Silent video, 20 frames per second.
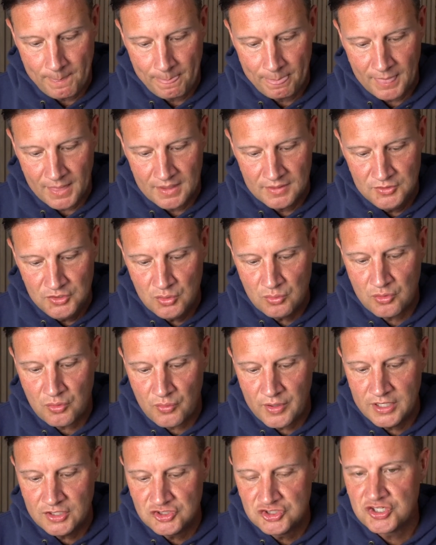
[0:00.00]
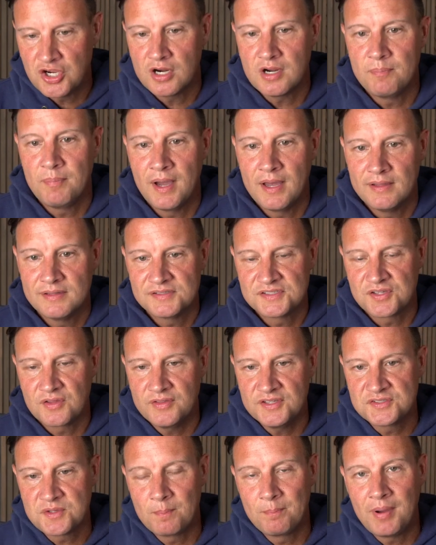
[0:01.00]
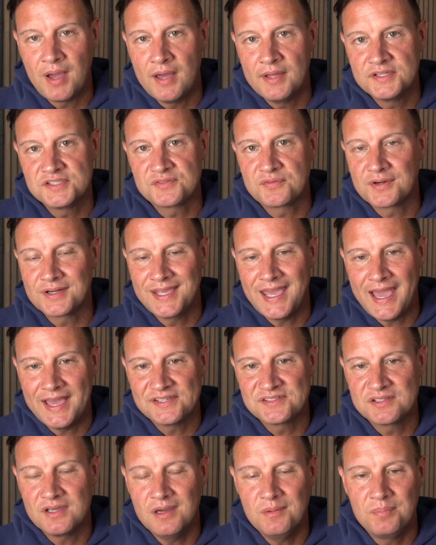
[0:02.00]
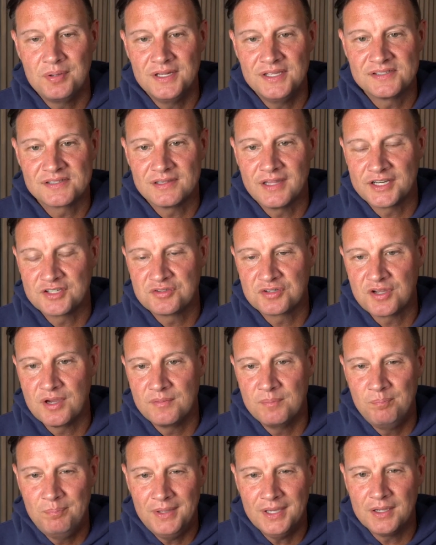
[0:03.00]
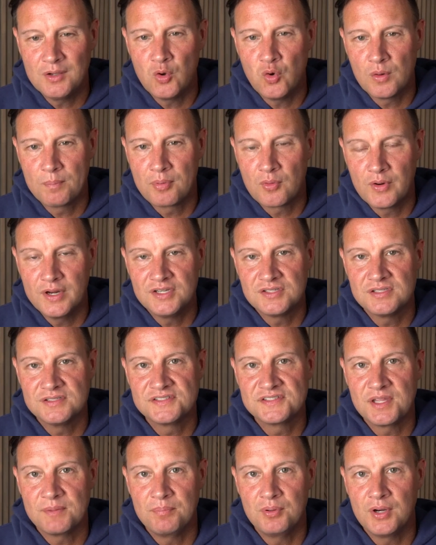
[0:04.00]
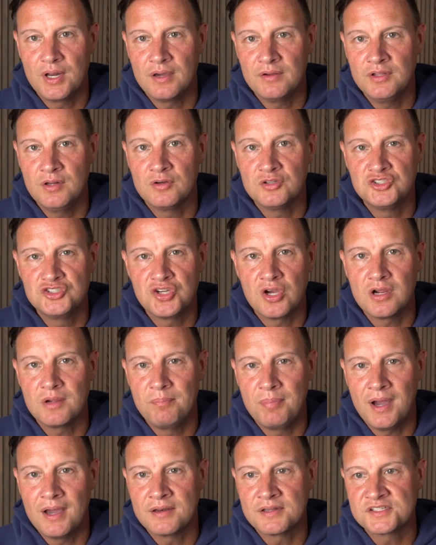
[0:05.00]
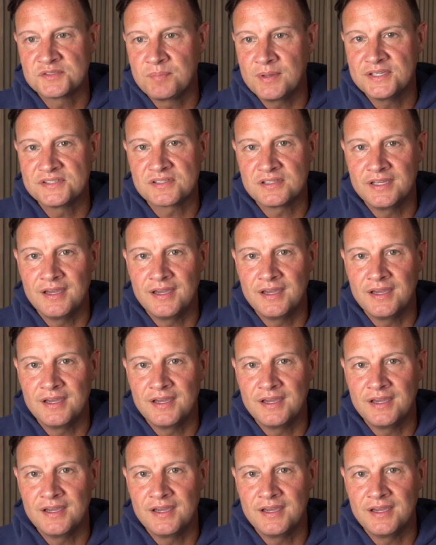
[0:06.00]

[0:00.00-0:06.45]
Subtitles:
Ukraine junk bonds. So these are bonds for gas companies, electric companies, big corporations that put out, a junk bond is basically a